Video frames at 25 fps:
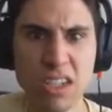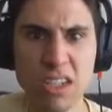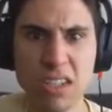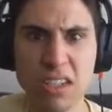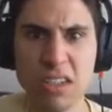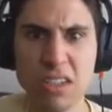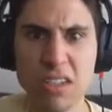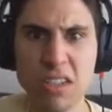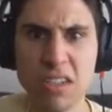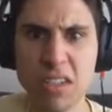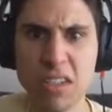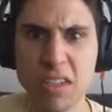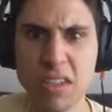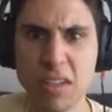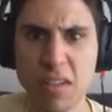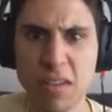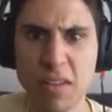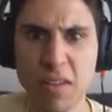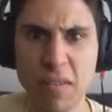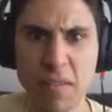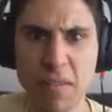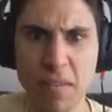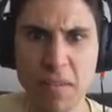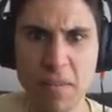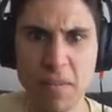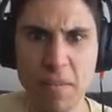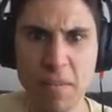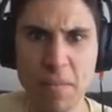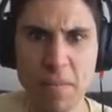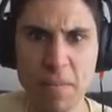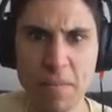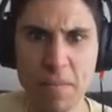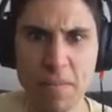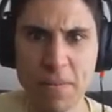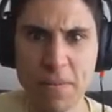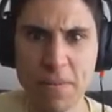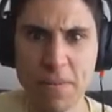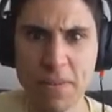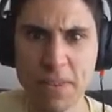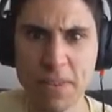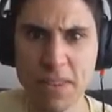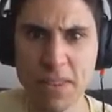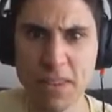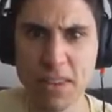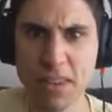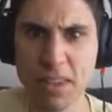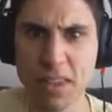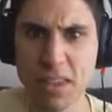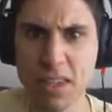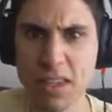
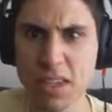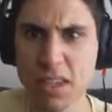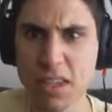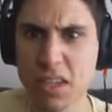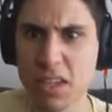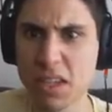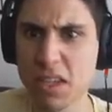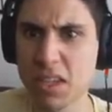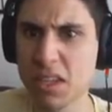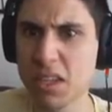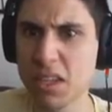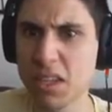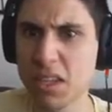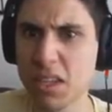(silence)